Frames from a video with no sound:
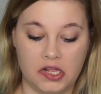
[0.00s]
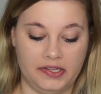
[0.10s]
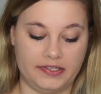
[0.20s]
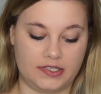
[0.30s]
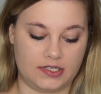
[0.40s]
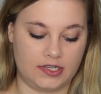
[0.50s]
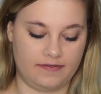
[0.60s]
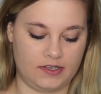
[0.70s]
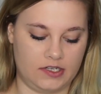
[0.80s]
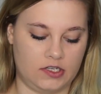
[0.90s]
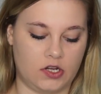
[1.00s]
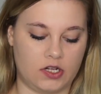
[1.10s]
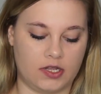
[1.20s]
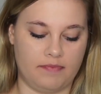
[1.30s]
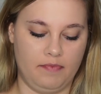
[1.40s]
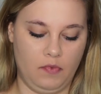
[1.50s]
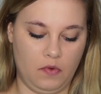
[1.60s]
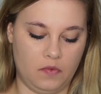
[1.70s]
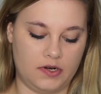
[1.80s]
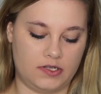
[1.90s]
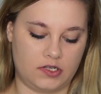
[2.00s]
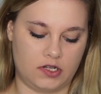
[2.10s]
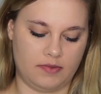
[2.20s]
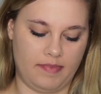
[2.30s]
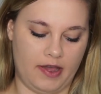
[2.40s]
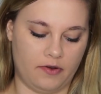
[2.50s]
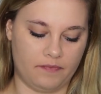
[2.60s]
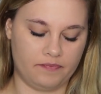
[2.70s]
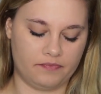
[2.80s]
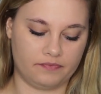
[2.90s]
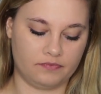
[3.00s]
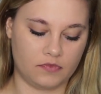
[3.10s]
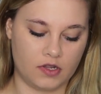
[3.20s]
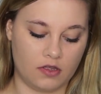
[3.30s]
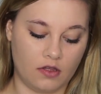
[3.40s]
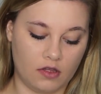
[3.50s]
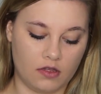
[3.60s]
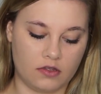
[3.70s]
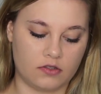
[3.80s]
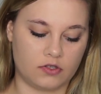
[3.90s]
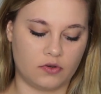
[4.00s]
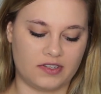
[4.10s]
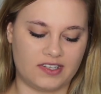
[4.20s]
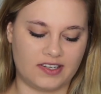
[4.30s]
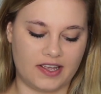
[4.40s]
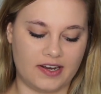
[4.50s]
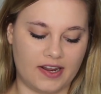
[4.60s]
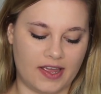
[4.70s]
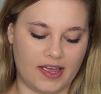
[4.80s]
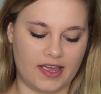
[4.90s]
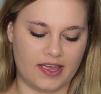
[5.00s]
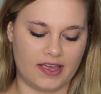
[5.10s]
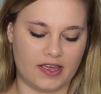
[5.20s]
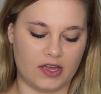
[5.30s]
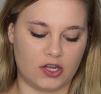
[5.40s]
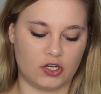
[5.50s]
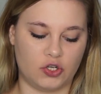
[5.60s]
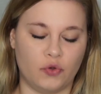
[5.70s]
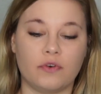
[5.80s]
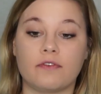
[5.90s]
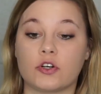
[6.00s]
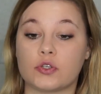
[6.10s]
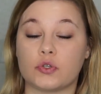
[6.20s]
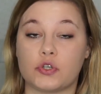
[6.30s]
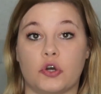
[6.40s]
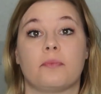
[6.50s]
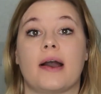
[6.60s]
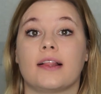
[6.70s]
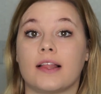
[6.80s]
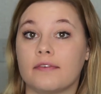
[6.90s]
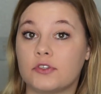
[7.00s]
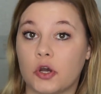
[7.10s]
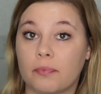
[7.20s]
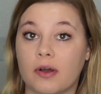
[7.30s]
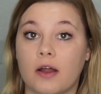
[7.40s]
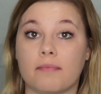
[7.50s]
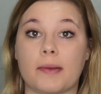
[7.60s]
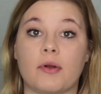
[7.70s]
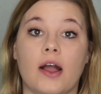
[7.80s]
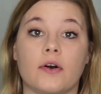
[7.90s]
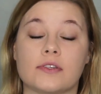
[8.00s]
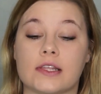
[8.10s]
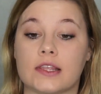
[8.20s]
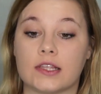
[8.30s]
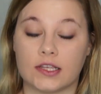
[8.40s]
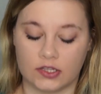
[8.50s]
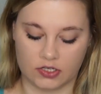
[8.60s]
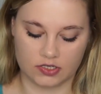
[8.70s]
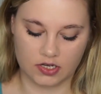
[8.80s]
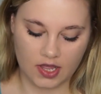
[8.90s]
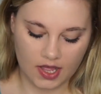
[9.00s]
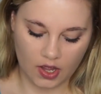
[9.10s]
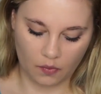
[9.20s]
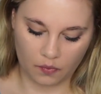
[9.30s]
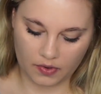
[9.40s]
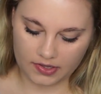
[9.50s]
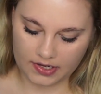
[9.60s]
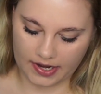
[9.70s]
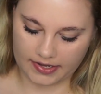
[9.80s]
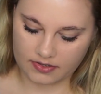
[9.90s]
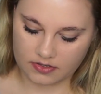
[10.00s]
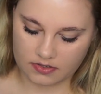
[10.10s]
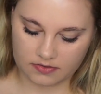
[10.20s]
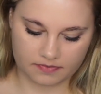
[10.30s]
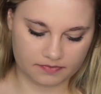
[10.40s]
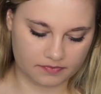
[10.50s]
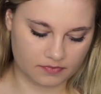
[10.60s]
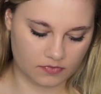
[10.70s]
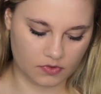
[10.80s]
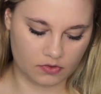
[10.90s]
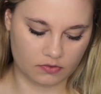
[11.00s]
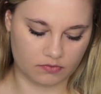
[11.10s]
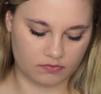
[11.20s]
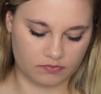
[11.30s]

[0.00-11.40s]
Let's see if this is what it's all about. So it's in a universal taupe. I love taupe on my brows. I think it looks really nice. Ooh.